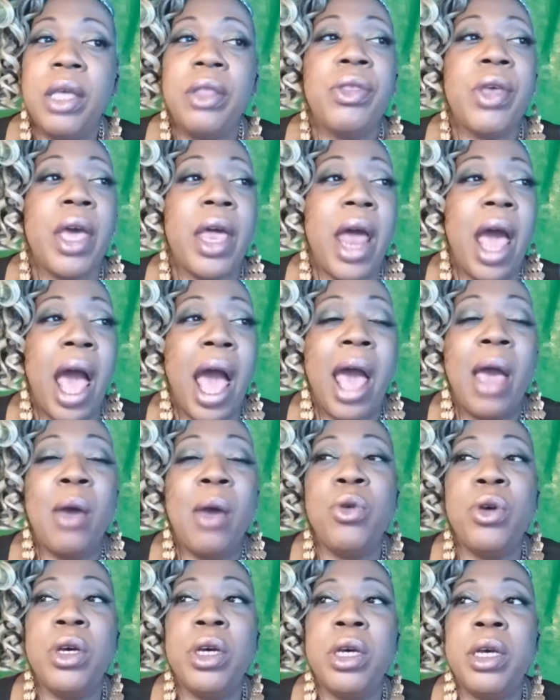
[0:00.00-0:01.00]
that I
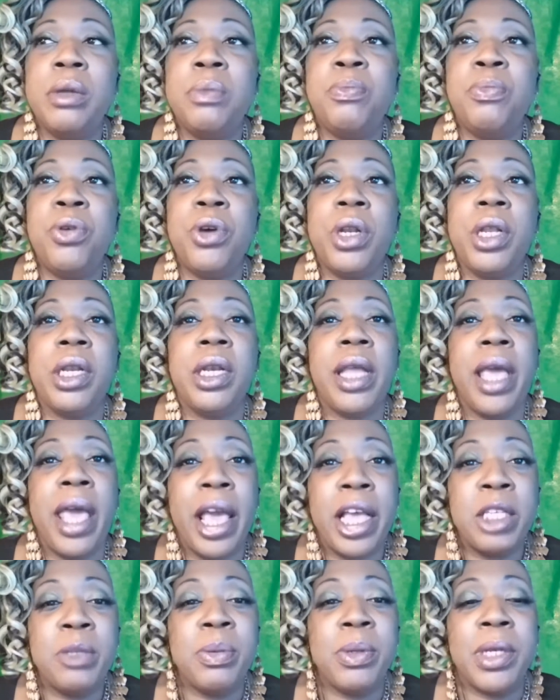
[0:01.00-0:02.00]
would put in
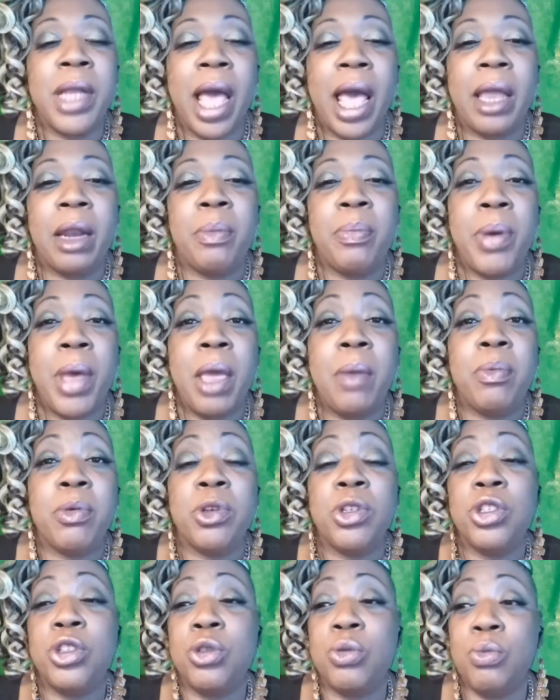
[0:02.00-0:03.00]
expedited
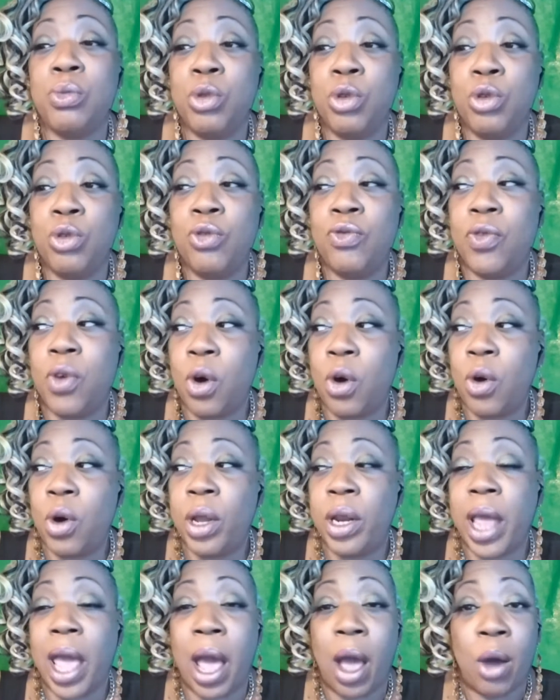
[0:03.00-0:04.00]
papers to move
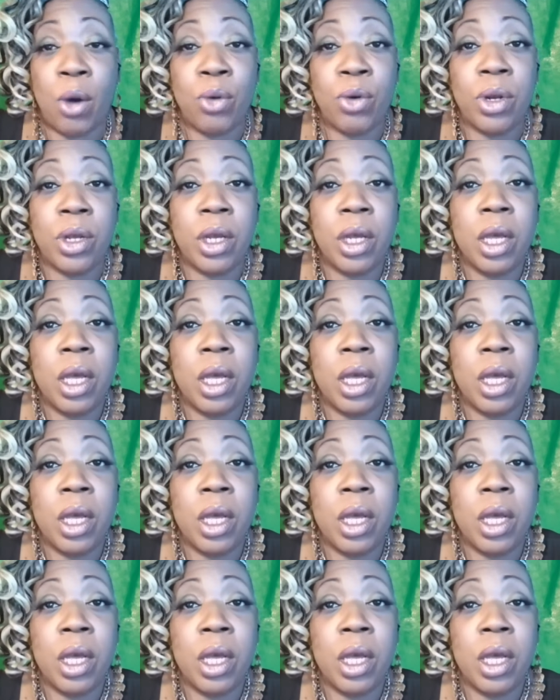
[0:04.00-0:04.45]
on out